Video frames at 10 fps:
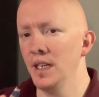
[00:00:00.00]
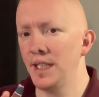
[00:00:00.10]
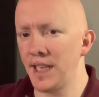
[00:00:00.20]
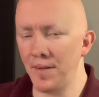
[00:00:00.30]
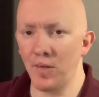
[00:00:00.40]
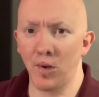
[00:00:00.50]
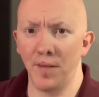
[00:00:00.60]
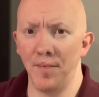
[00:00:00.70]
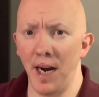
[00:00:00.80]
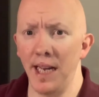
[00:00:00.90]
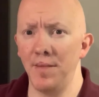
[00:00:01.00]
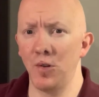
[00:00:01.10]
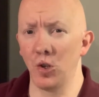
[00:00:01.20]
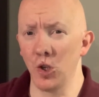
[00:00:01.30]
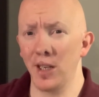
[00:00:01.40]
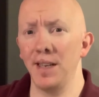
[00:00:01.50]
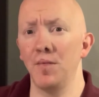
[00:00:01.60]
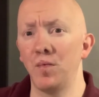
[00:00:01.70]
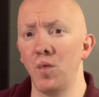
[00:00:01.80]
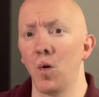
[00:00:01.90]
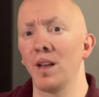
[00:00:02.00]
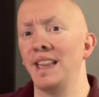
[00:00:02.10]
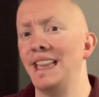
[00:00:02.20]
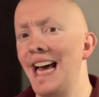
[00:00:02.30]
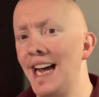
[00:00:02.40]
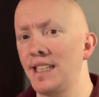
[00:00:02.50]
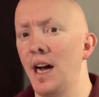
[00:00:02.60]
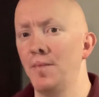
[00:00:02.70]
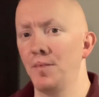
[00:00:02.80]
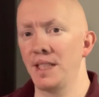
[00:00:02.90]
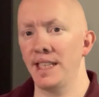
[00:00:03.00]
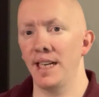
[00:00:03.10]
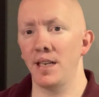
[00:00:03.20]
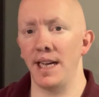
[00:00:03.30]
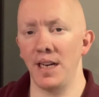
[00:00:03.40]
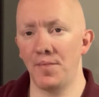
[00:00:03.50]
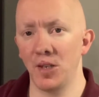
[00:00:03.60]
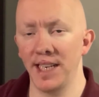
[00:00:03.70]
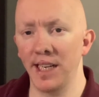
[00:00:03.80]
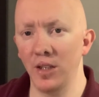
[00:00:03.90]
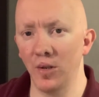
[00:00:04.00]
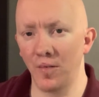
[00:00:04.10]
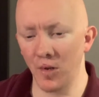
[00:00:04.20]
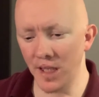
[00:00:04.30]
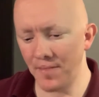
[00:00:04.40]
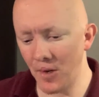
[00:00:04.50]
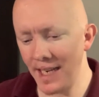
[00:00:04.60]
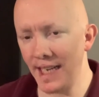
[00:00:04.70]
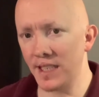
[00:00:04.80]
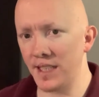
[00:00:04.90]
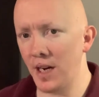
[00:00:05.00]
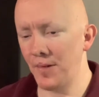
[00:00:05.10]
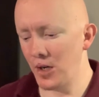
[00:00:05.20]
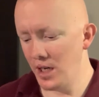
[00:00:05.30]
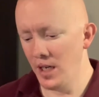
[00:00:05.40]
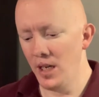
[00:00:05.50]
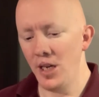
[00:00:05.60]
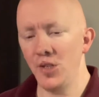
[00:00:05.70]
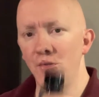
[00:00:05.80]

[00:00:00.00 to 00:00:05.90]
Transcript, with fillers: Definitely worth the money. If you're looking for that type of scent in particular for spring and summer, you